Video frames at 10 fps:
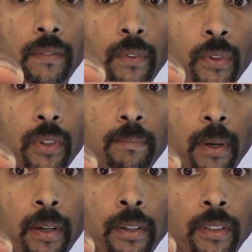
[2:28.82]
for your
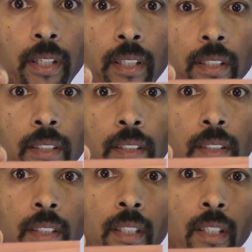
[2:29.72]
bird
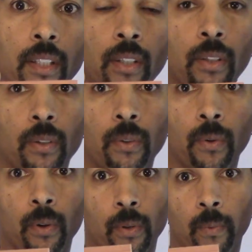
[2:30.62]

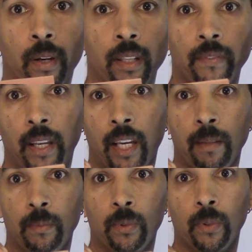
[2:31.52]
or whatever
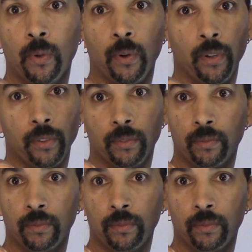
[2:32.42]
animal or